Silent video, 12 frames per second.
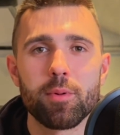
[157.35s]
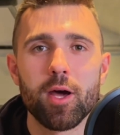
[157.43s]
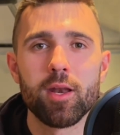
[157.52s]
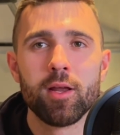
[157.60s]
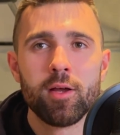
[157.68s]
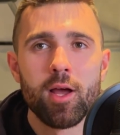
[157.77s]

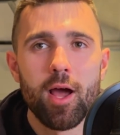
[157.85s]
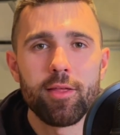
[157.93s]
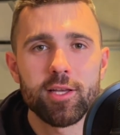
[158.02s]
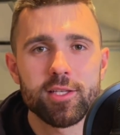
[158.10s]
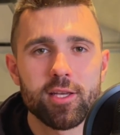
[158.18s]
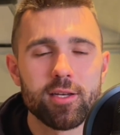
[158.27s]
but I
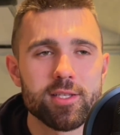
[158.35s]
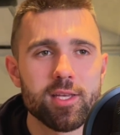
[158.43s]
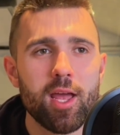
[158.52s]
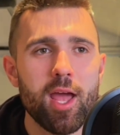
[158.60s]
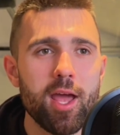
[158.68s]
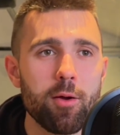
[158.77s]
think it's good to
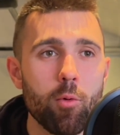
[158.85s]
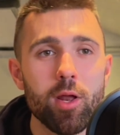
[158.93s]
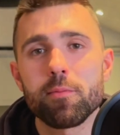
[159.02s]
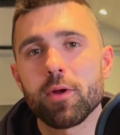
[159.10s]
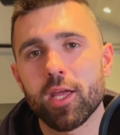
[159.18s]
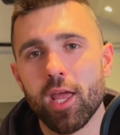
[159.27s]
say, hey,
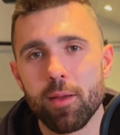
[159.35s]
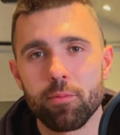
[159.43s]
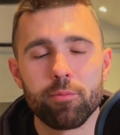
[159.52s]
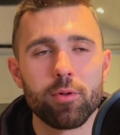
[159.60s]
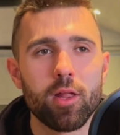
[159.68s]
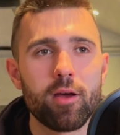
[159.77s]
what am I
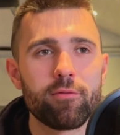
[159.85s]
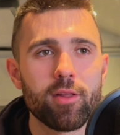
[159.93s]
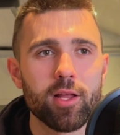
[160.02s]
capable of?